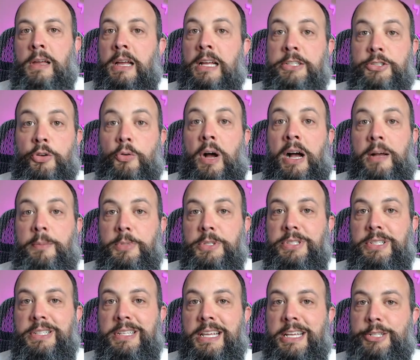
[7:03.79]
And so
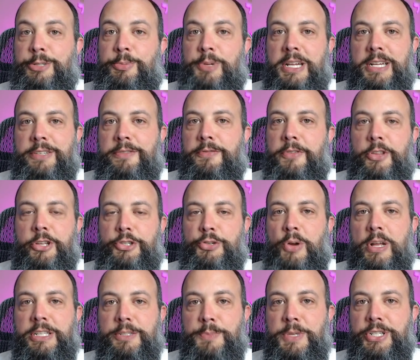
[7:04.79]
opposite the explanation for the
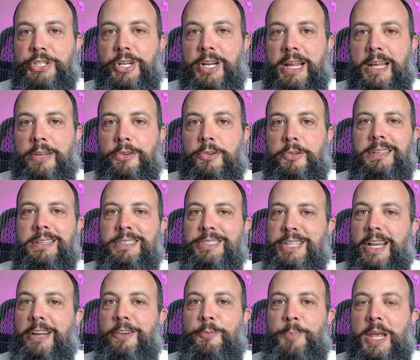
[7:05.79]
transmission angle,
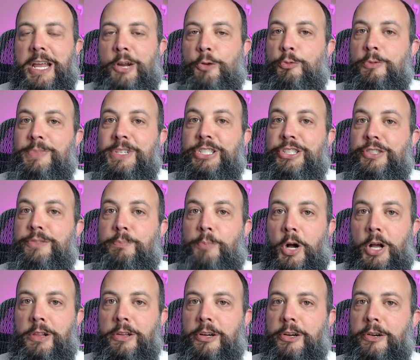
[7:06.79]
sine of beta will be
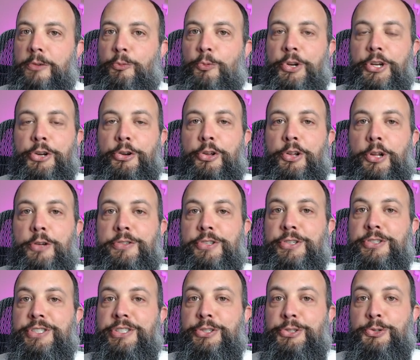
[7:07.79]
smaller when you're
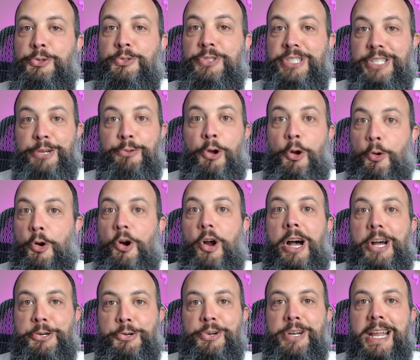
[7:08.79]
closer to zero or
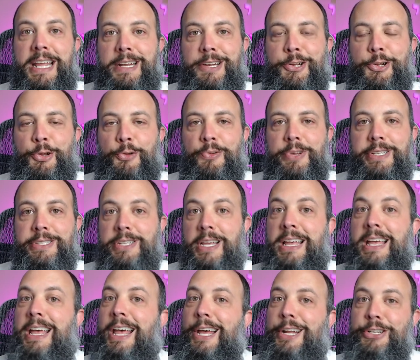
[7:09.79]
180 degrees,
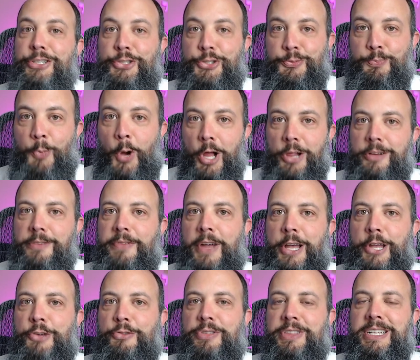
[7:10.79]
and a smaller
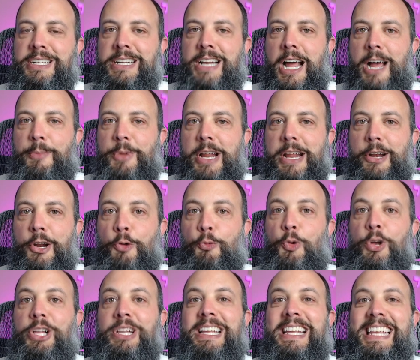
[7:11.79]
value in the denominator
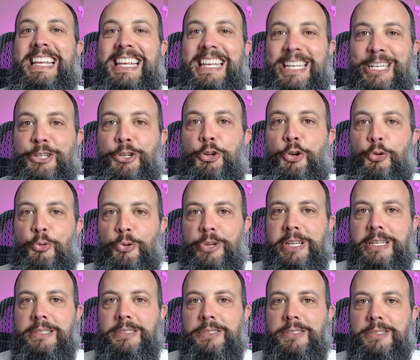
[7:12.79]
will
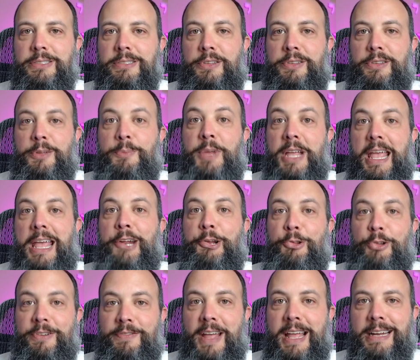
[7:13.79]
increase the
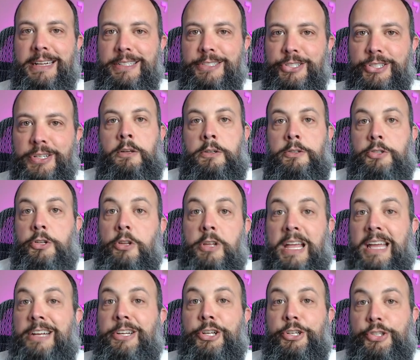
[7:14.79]
mechanical advantage. To look
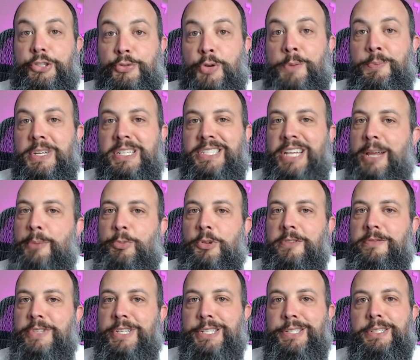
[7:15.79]
at an extreme example
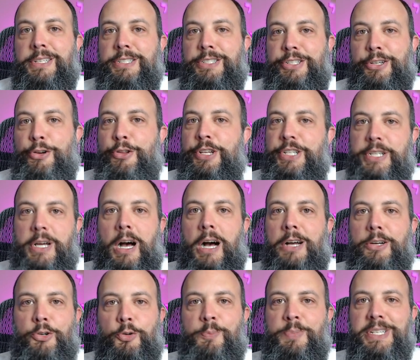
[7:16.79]
of this, consider the
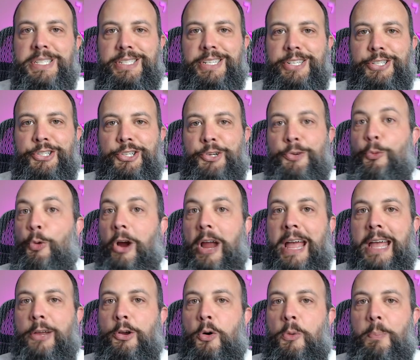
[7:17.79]
toggle position where
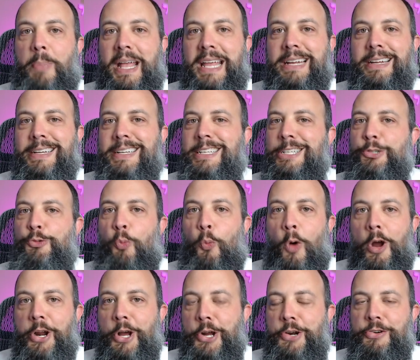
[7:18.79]
angle beta is
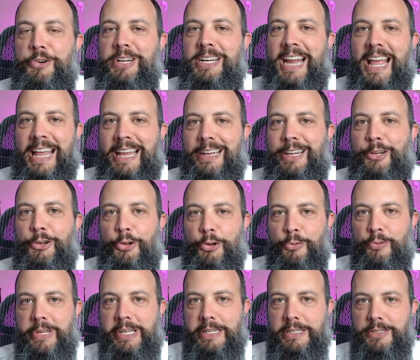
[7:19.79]
180
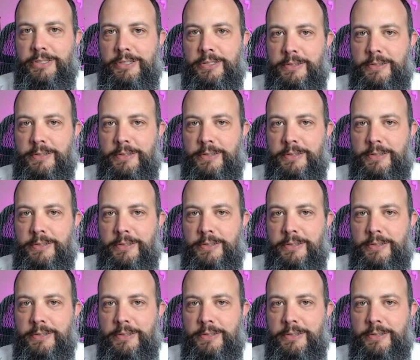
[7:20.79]
degrees.